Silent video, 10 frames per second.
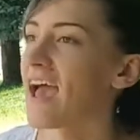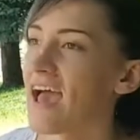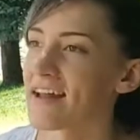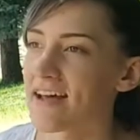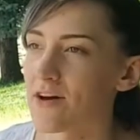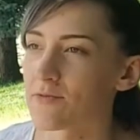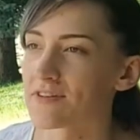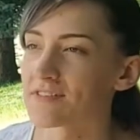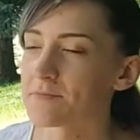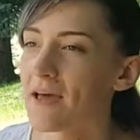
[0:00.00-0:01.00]
And I
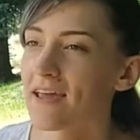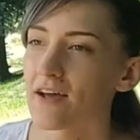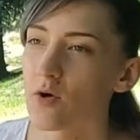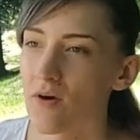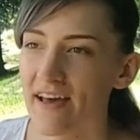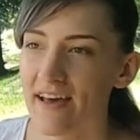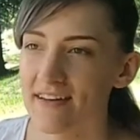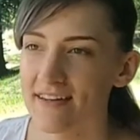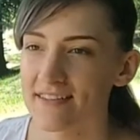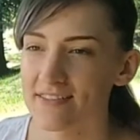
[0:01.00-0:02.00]
was picking away at
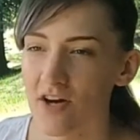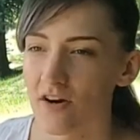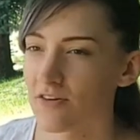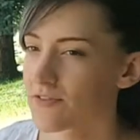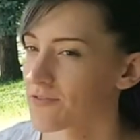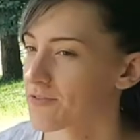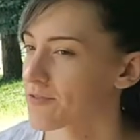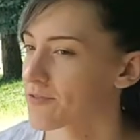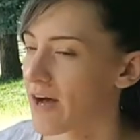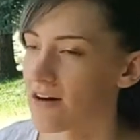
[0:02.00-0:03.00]
it all
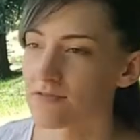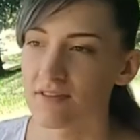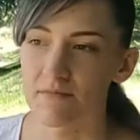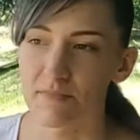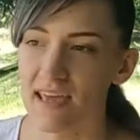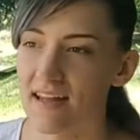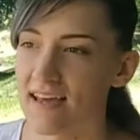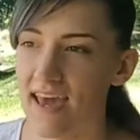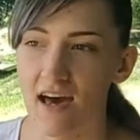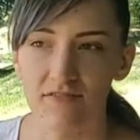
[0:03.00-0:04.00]
throughout the
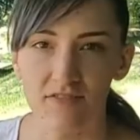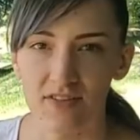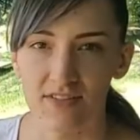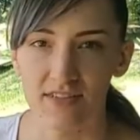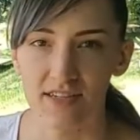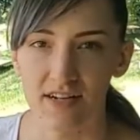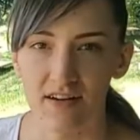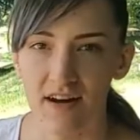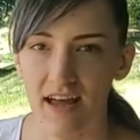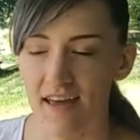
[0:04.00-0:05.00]
beginning half of this
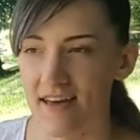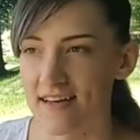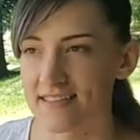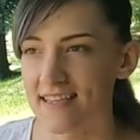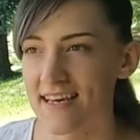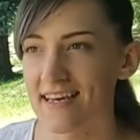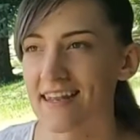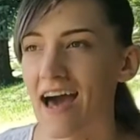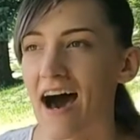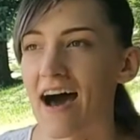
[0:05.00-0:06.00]
year. And
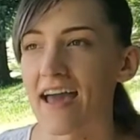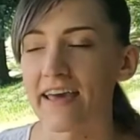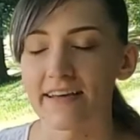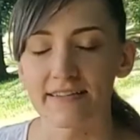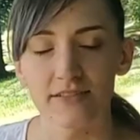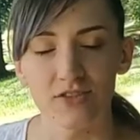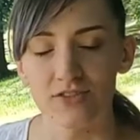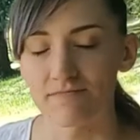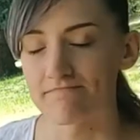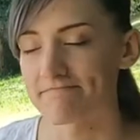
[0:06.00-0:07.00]
then
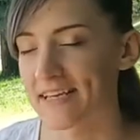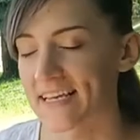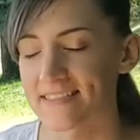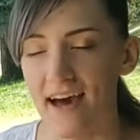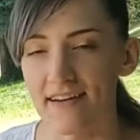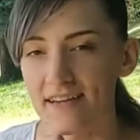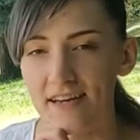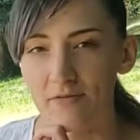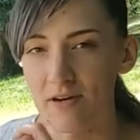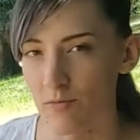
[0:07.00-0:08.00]
it died.
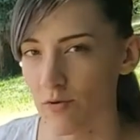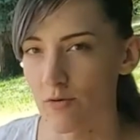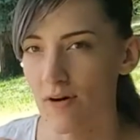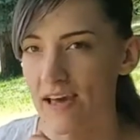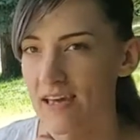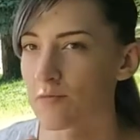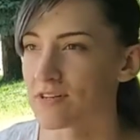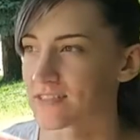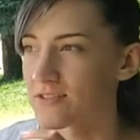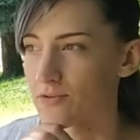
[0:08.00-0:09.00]
It went away. It
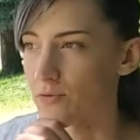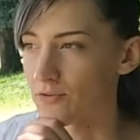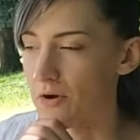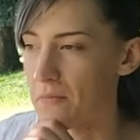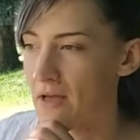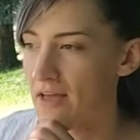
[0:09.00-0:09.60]
went into the corner.